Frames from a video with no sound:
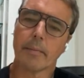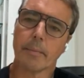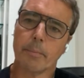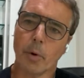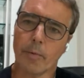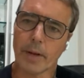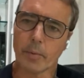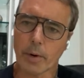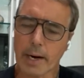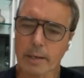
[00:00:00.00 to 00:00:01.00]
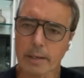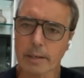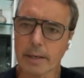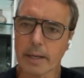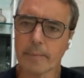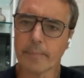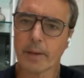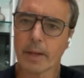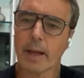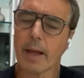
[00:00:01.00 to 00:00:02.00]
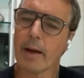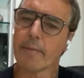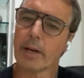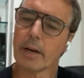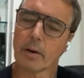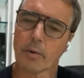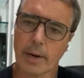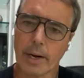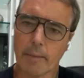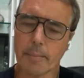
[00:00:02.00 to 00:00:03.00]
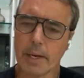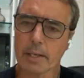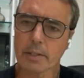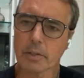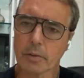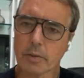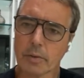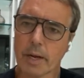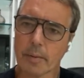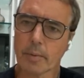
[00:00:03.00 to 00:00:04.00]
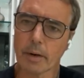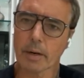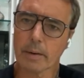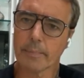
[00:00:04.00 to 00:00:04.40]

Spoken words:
moving regularly, having a great immediate social network,